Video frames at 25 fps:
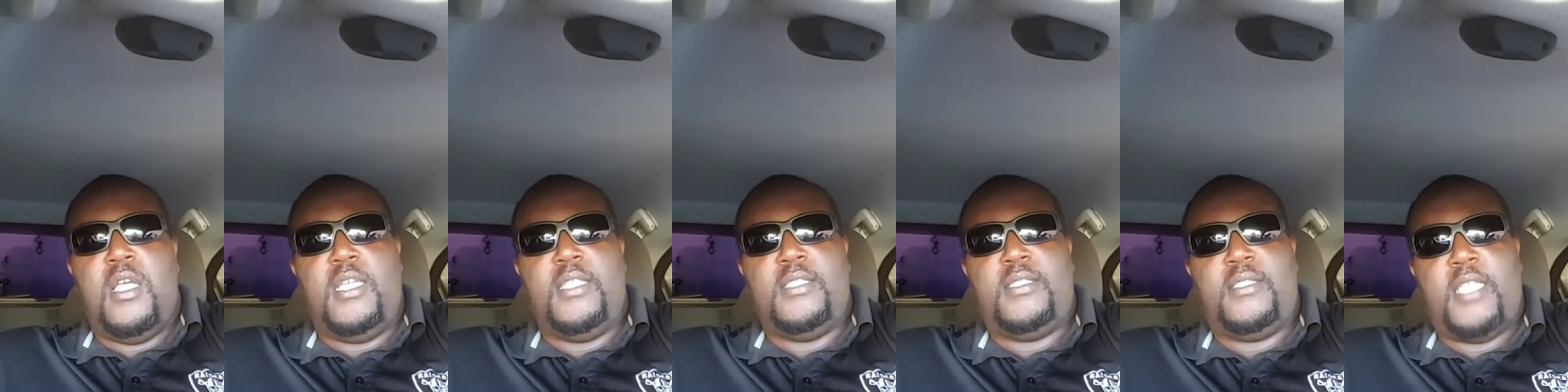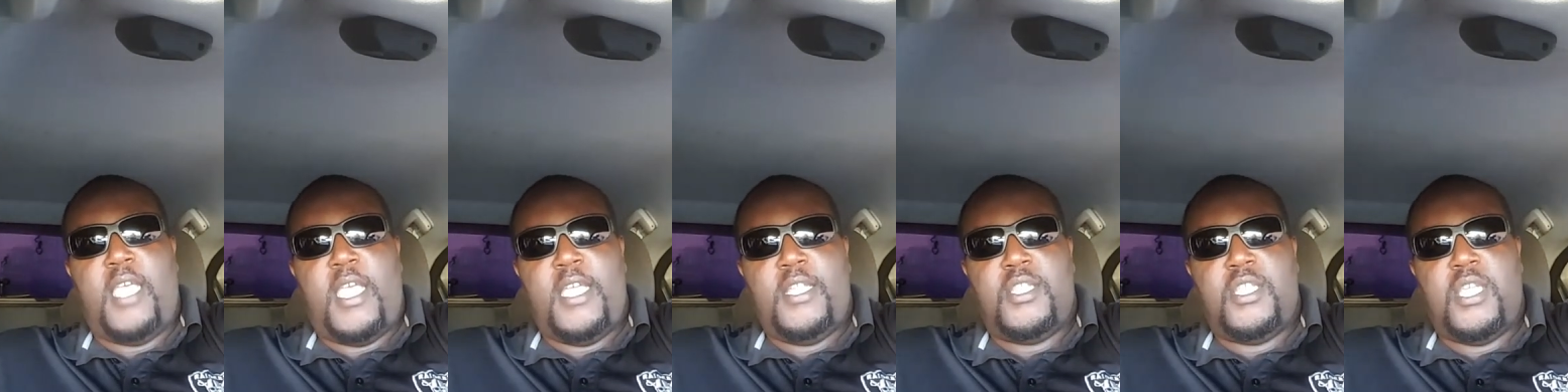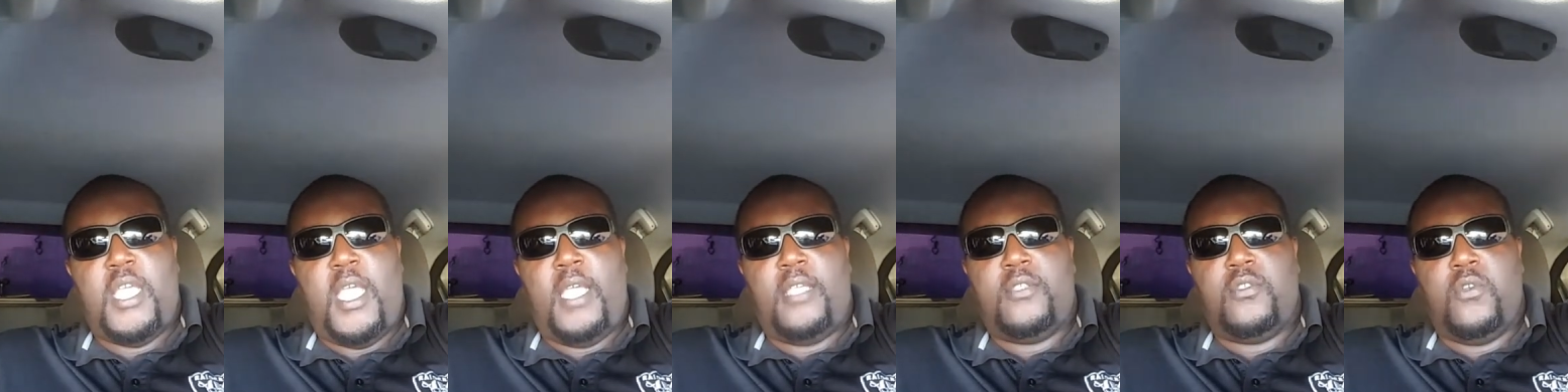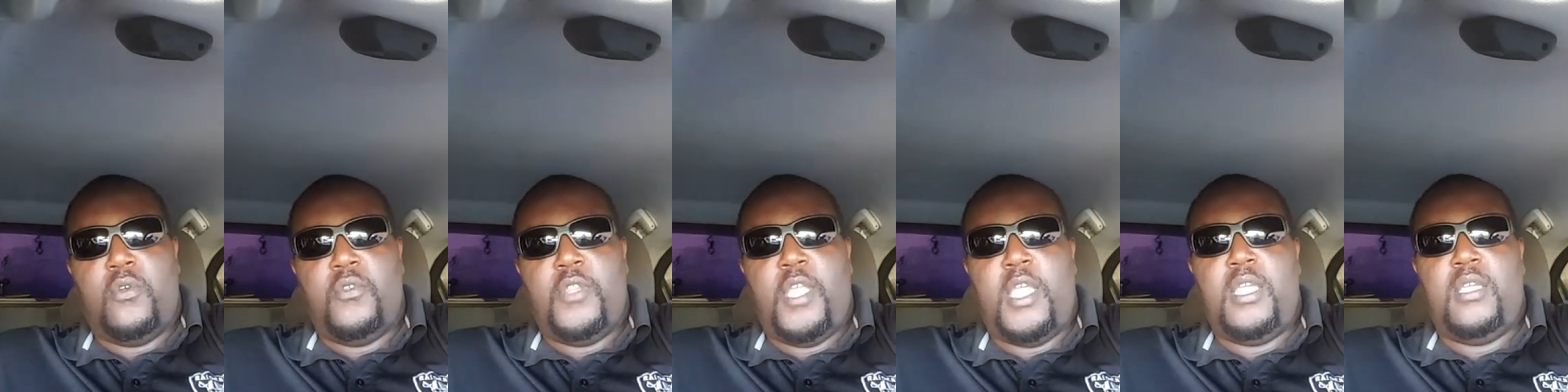site checks,
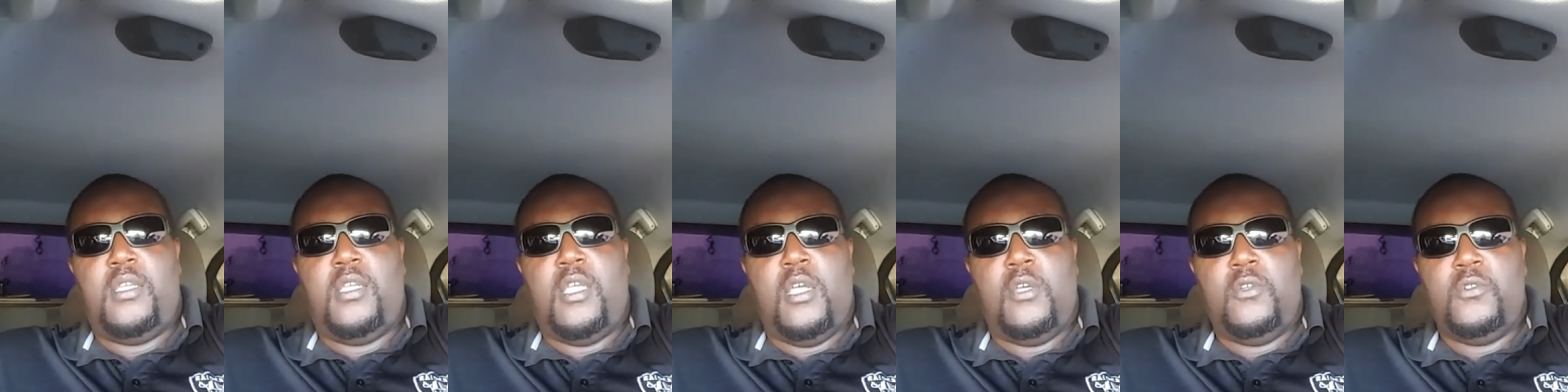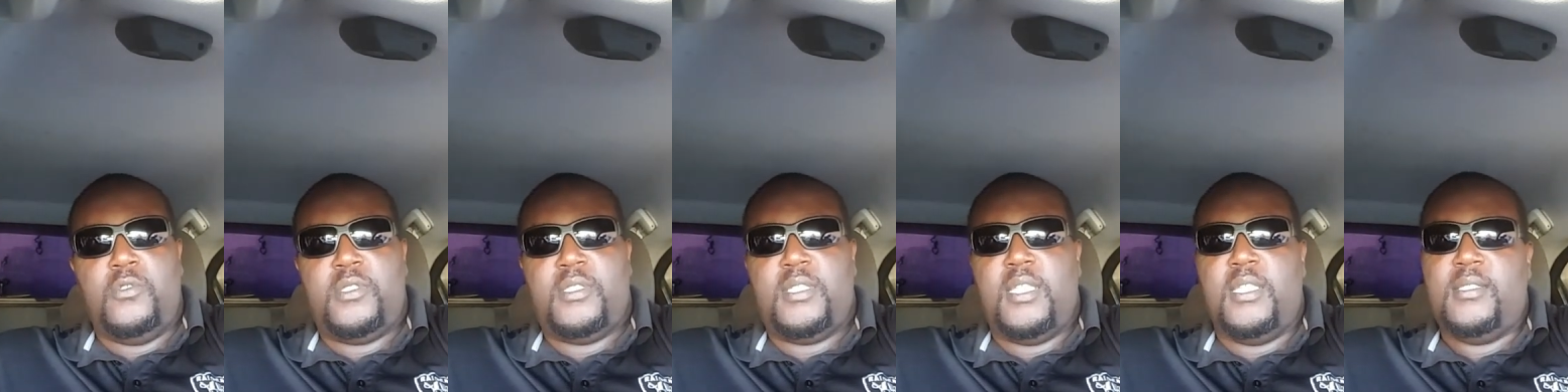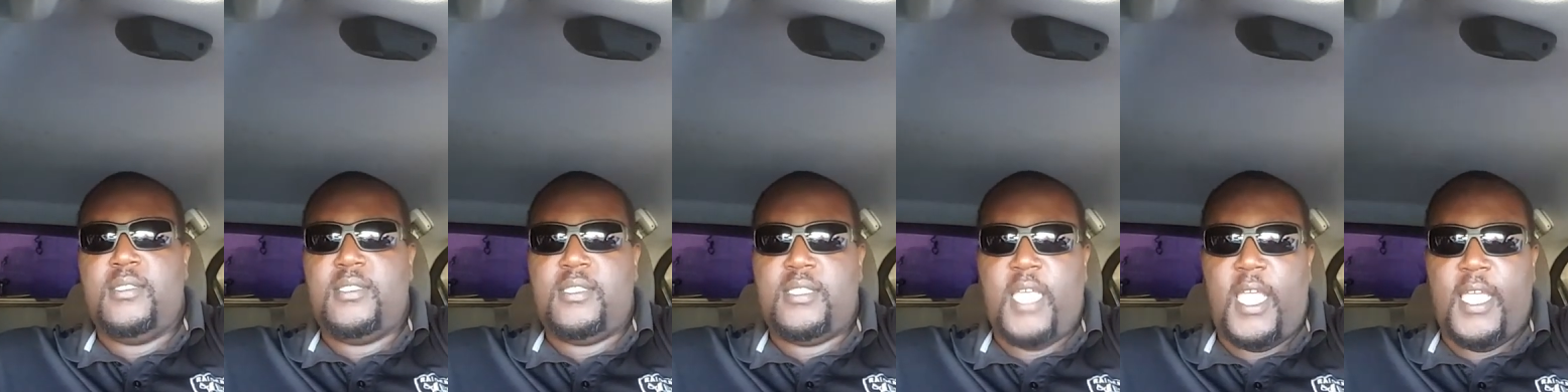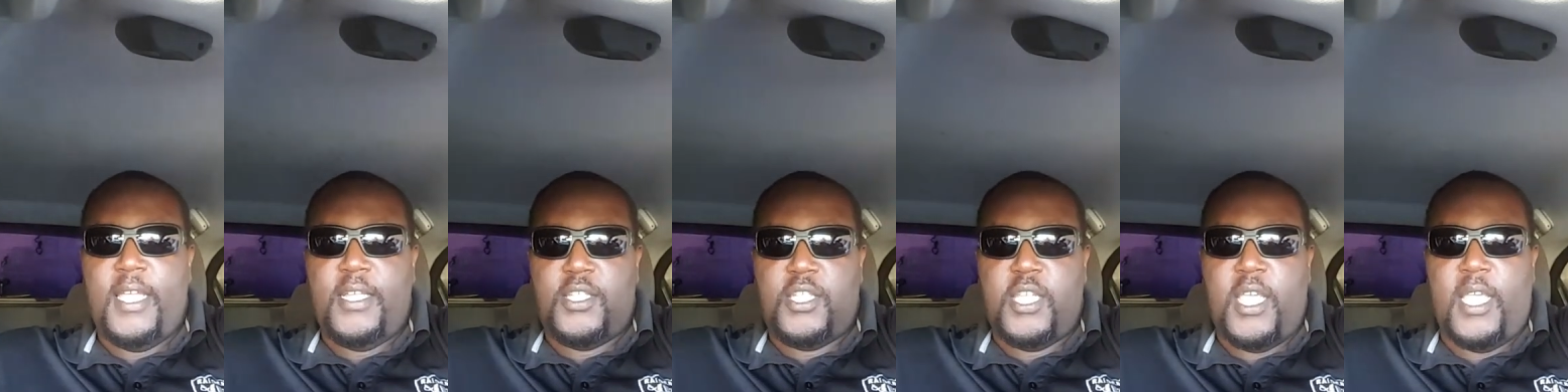or they ghost
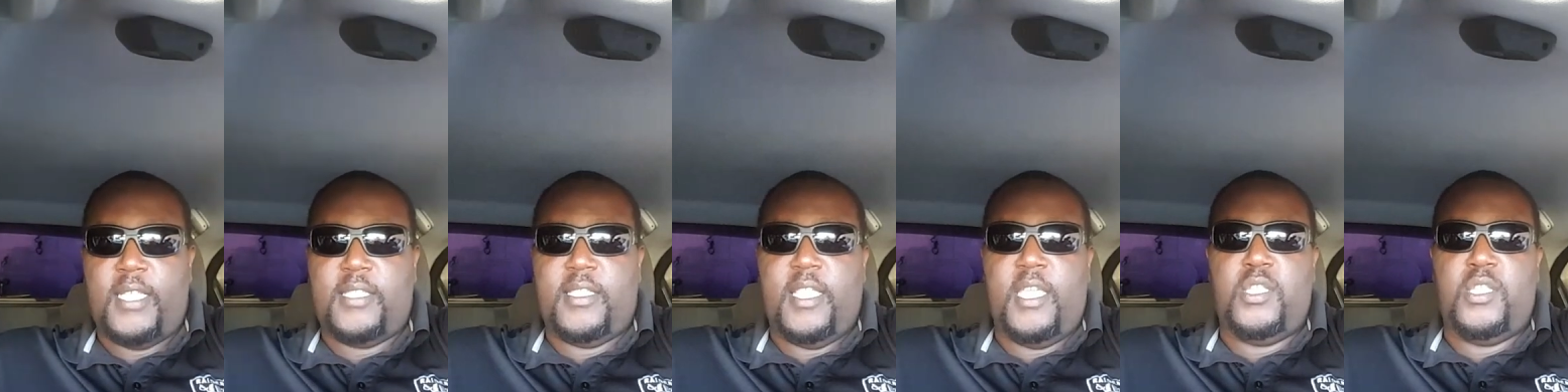site checks.